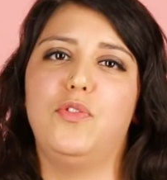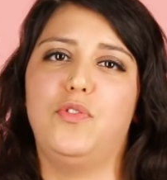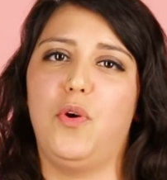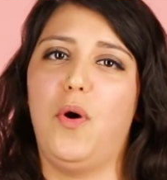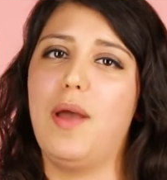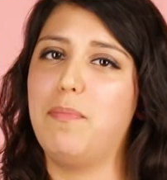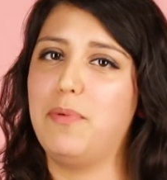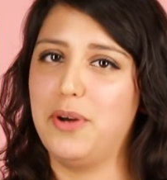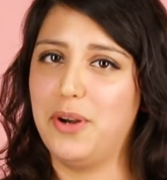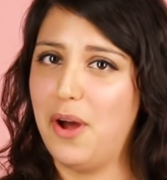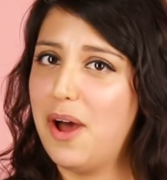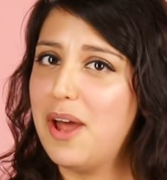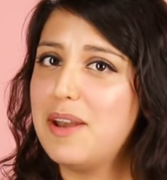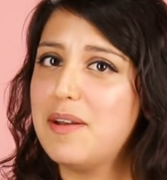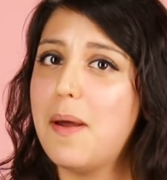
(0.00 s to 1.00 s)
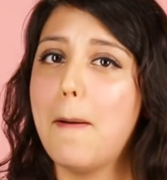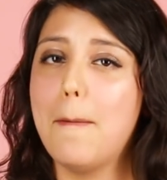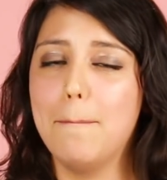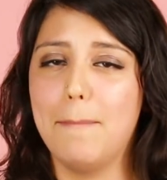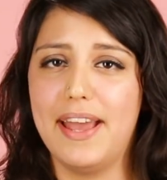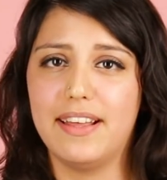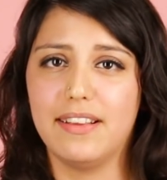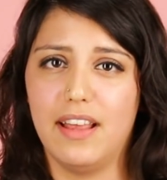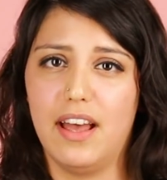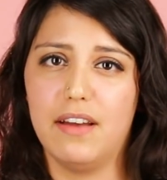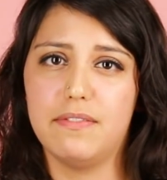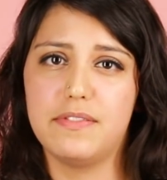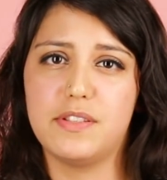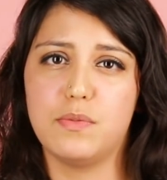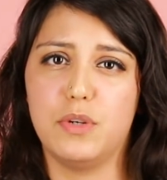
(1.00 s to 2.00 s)
So I put on my
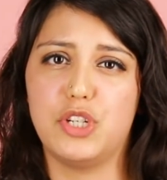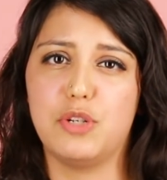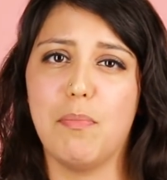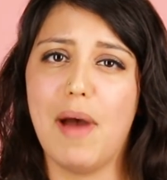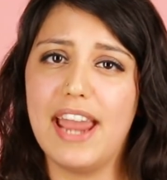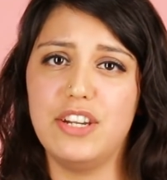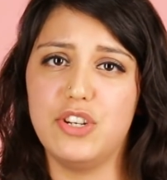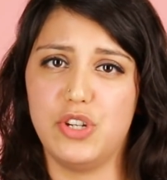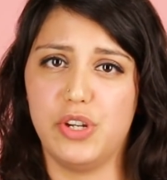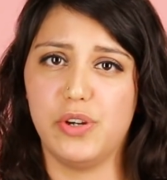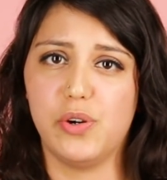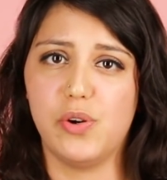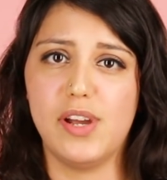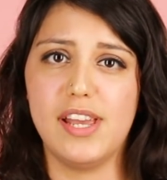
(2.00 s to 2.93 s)
gloves, which mind you,